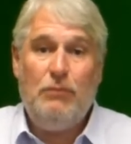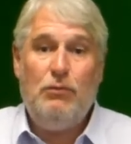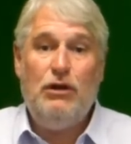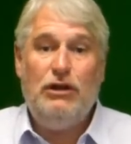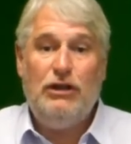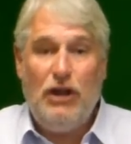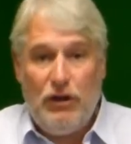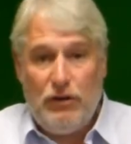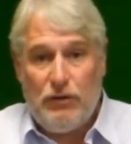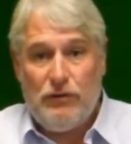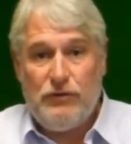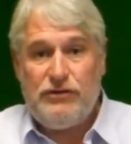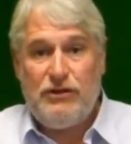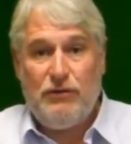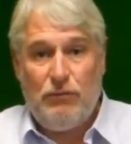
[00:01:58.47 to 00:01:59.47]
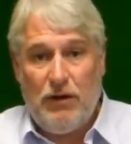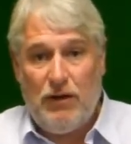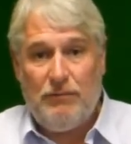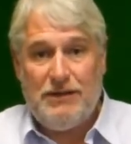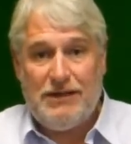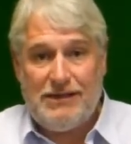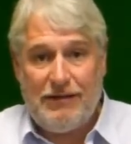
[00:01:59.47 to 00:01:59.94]
will lose the
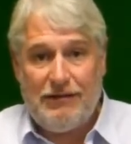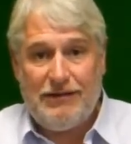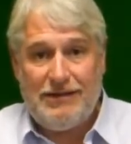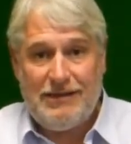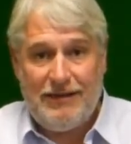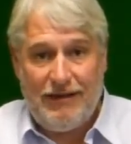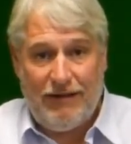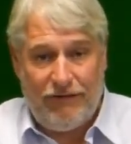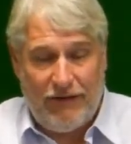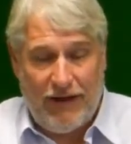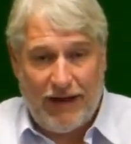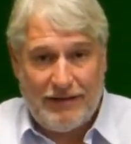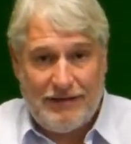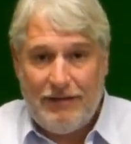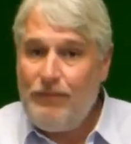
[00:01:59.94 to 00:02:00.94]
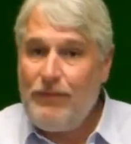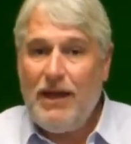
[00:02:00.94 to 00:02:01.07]
worm deterrent effect.